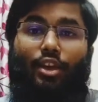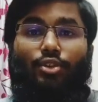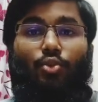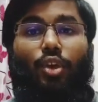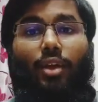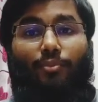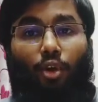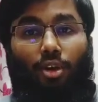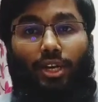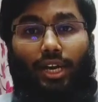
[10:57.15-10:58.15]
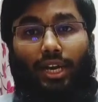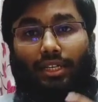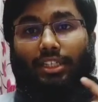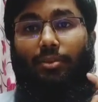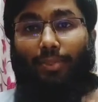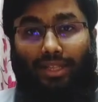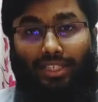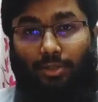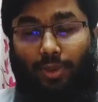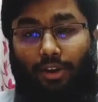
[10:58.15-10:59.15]
So we have already learned that the
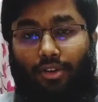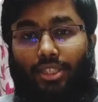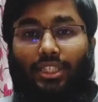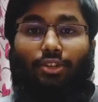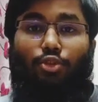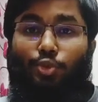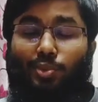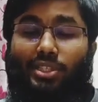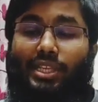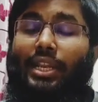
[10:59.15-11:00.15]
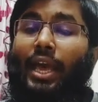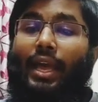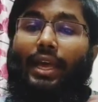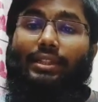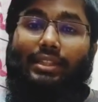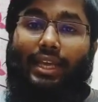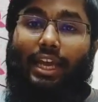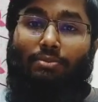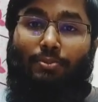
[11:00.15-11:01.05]
pulsus paradoxus and Kussmaul sign, and they can be